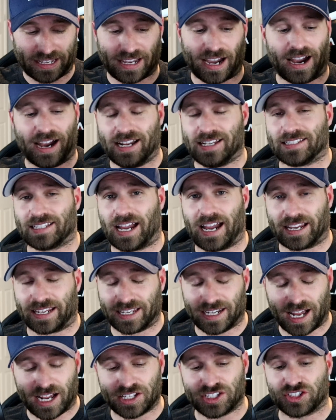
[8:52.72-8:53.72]
Guys, I
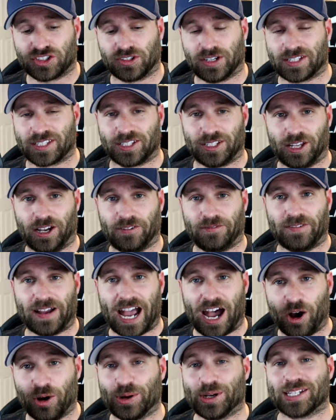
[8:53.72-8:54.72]
cannot stress enough
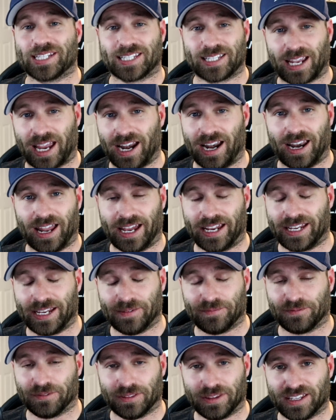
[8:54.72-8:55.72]
how excited I
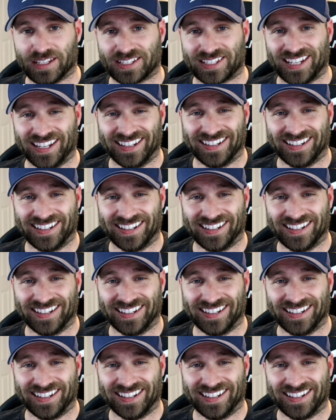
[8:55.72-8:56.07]
am for this.